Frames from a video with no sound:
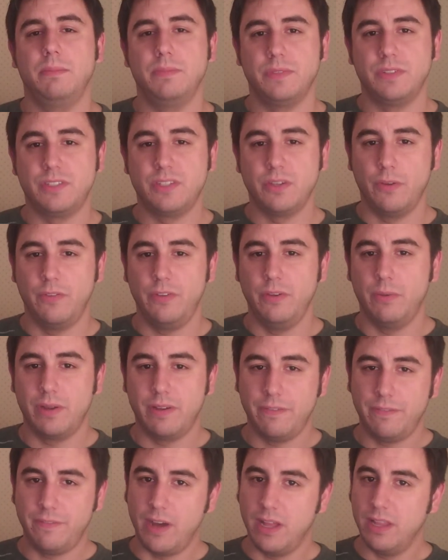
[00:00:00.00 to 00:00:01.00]
So if you
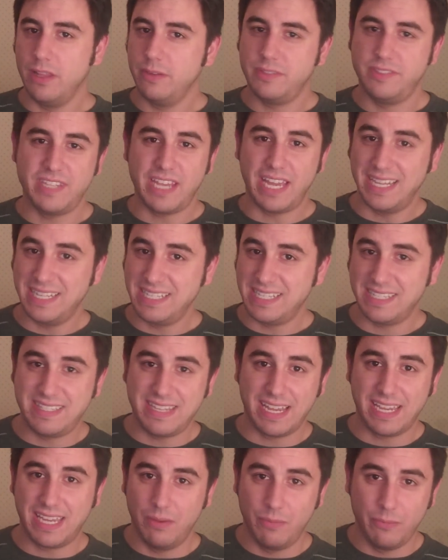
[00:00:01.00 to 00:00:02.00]
want to follow second to
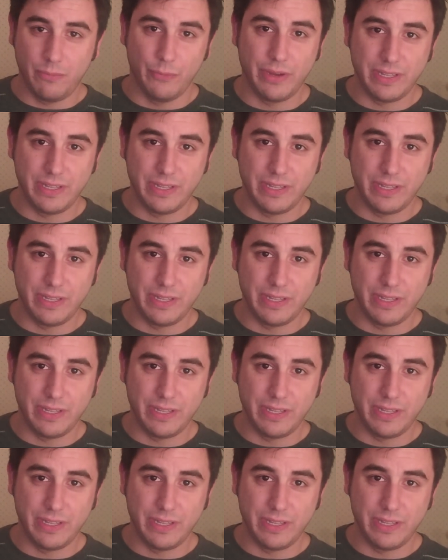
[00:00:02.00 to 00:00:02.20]
second